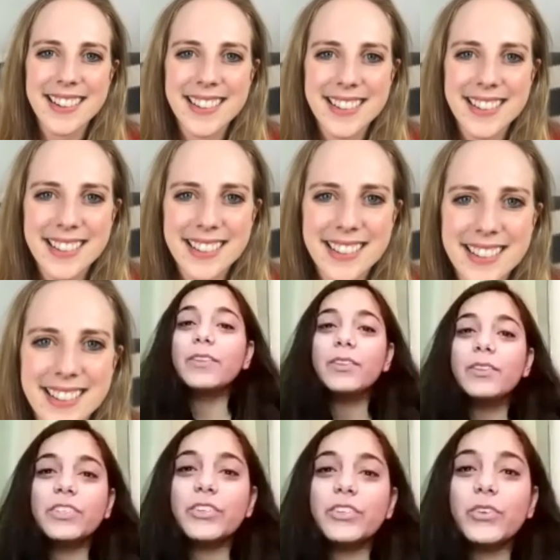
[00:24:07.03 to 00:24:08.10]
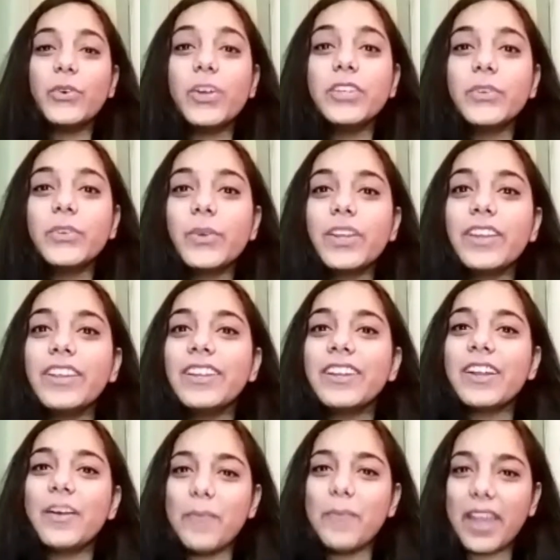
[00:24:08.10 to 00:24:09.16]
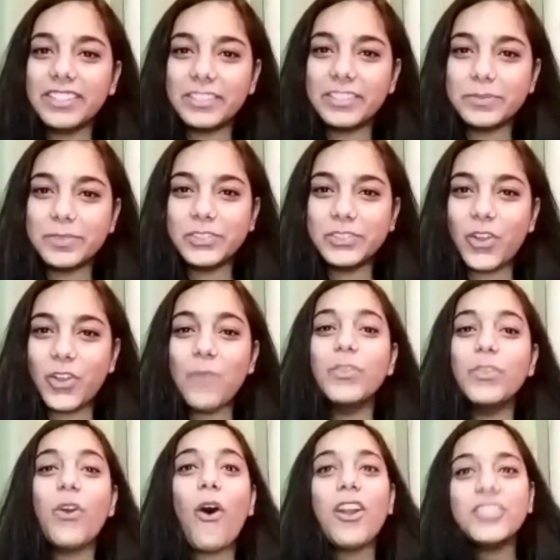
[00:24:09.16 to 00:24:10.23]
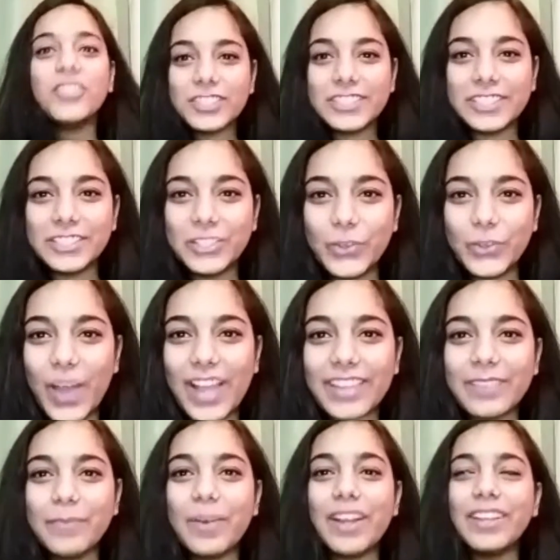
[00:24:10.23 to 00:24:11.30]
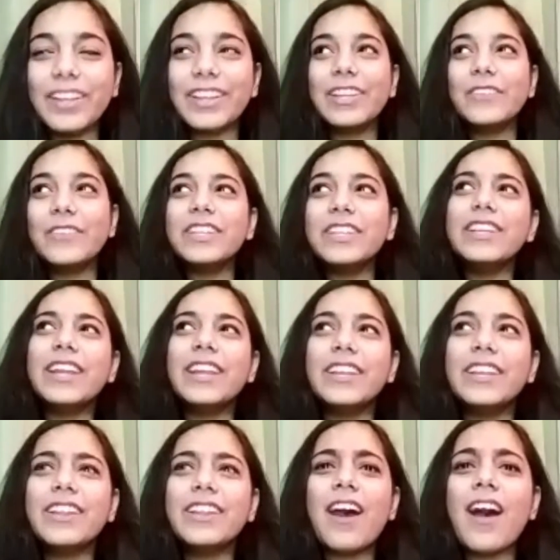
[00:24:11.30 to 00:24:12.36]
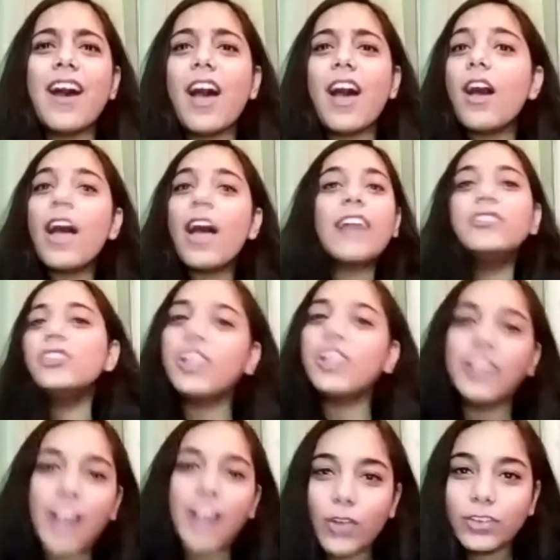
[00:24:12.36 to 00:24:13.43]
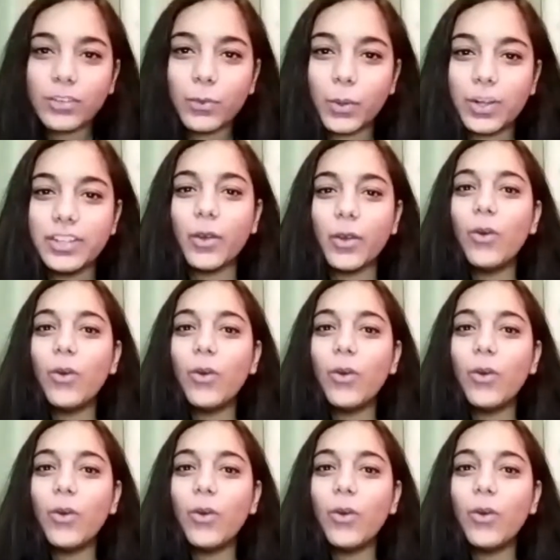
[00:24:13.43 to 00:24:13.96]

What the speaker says: Absolutely. You are doing a commendable job, not just in US, but even in India, actually around the world.